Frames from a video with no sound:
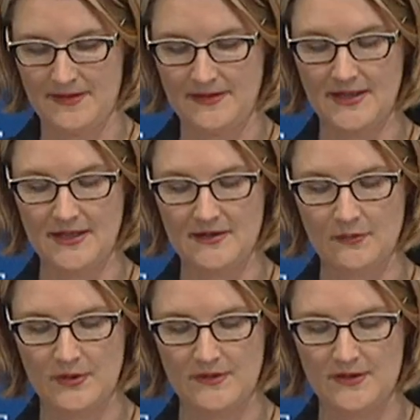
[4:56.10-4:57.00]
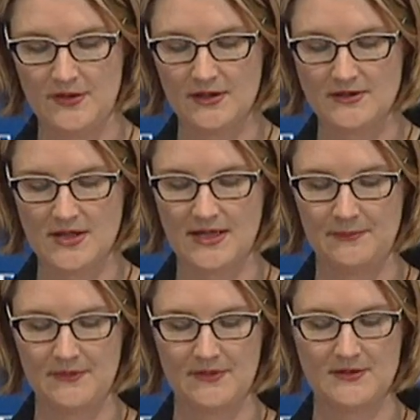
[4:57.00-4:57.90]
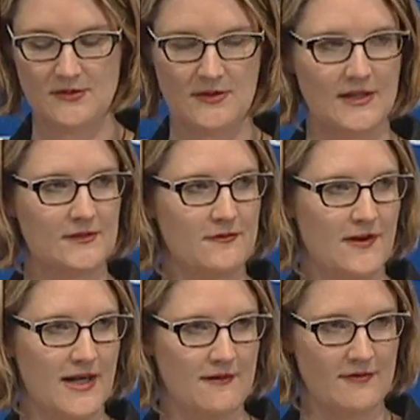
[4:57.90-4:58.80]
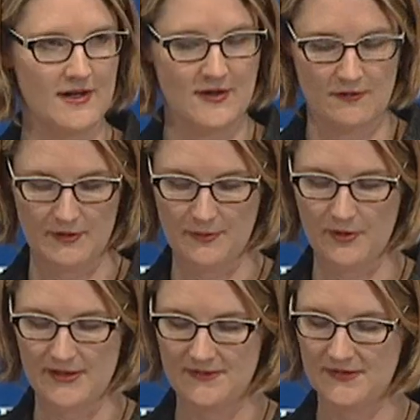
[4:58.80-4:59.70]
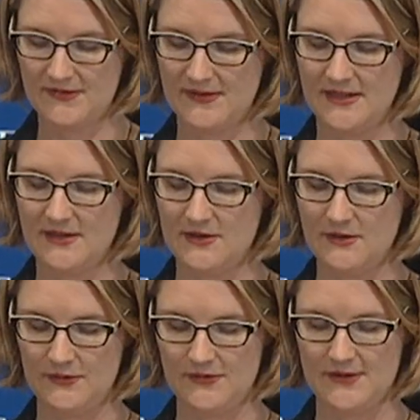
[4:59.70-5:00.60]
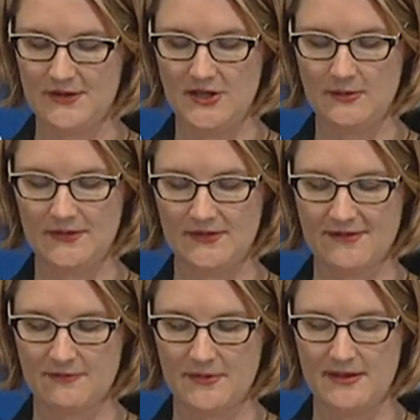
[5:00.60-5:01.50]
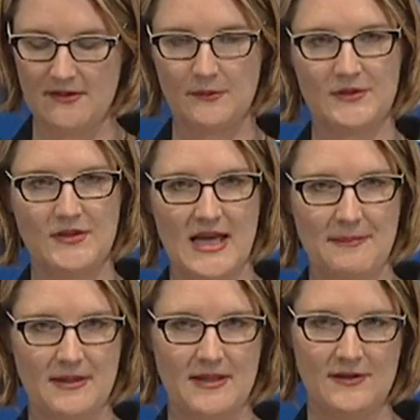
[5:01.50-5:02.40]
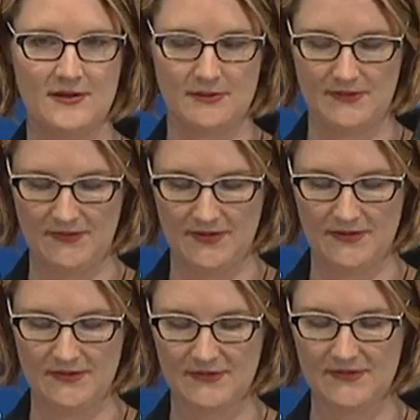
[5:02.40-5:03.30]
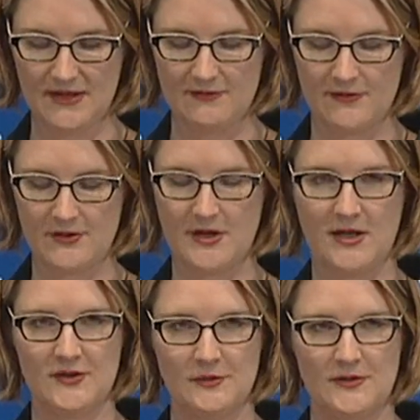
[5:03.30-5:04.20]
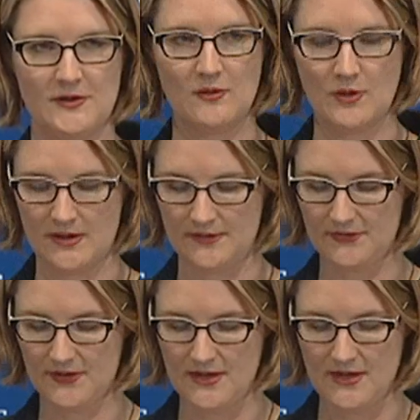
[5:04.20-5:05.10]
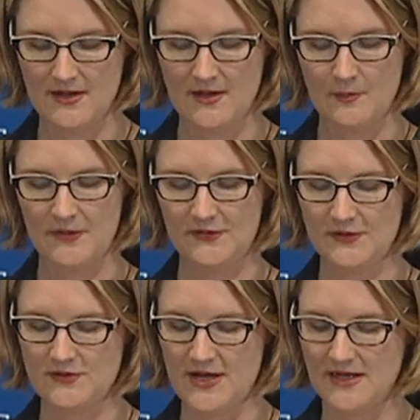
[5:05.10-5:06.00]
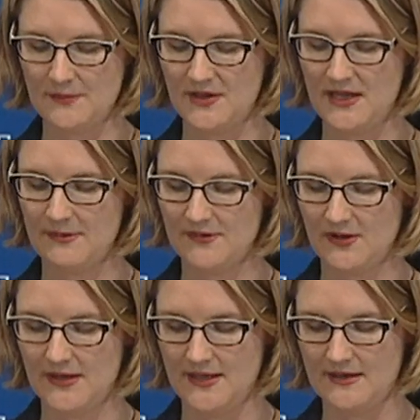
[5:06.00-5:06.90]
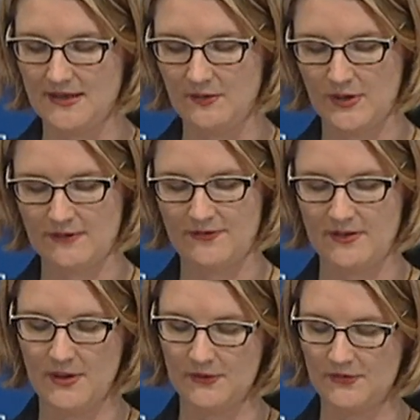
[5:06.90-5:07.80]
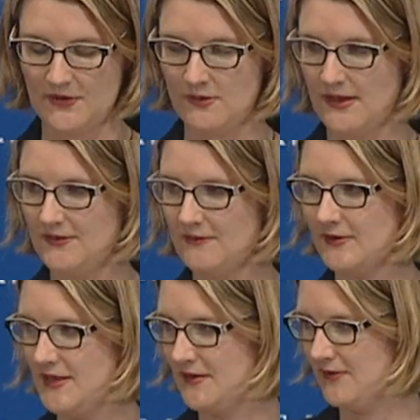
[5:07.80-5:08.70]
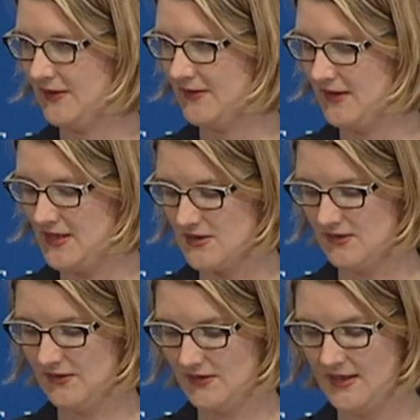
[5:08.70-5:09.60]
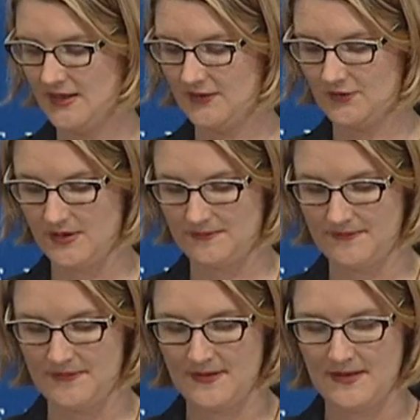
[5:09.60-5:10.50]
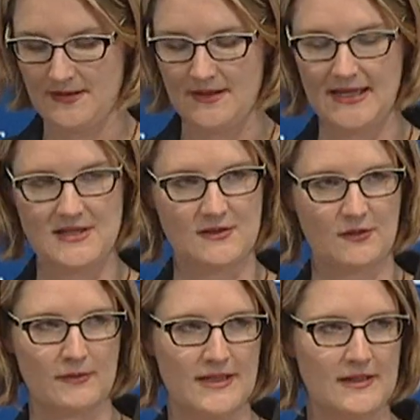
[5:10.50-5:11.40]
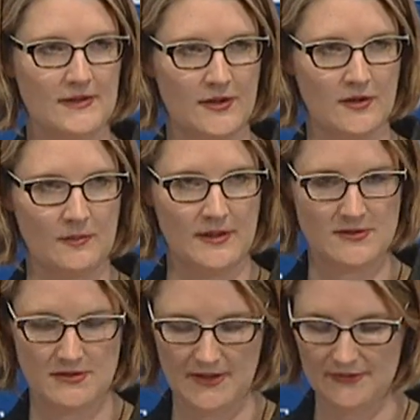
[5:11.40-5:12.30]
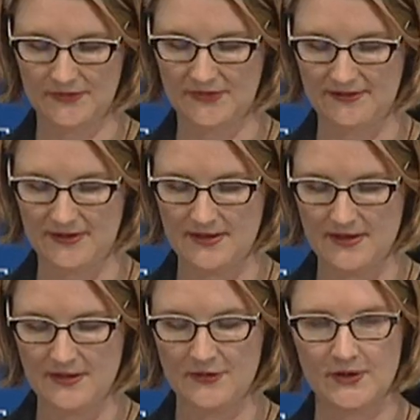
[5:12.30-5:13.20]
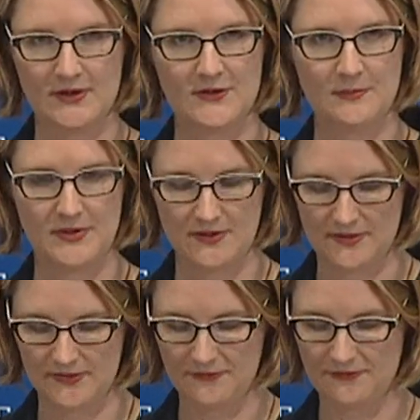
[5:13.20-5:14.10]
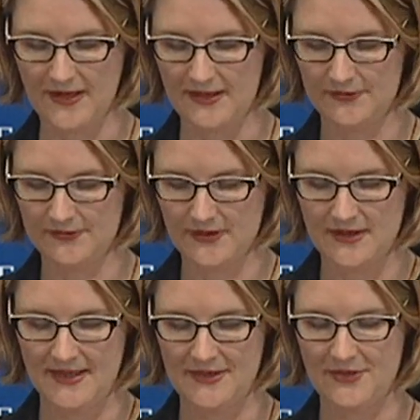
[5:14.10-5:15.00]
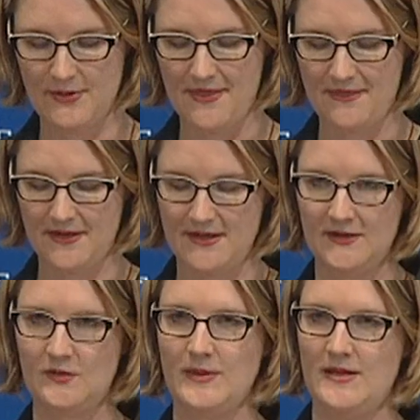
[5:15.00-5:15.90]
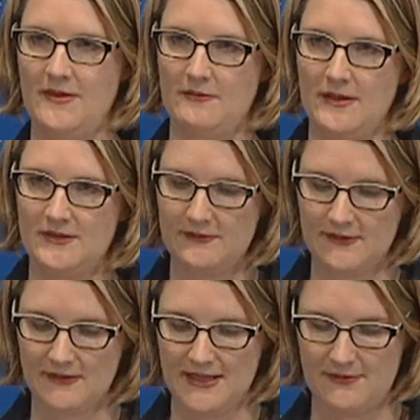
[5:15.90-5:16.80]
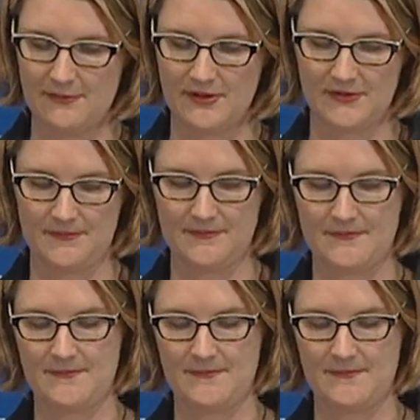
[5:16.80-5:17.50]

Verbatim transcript: Yet, when the New York Times in 2005 reported the stunning news that the U.S. government was tapping into its citizens' telephone calls with warrants, Mr. Drake became a target in one of the most aggressive leak investigations in history. Agents raided his home in 2007 took his computers and files, and threatened that he could spend the rest of his life in prison.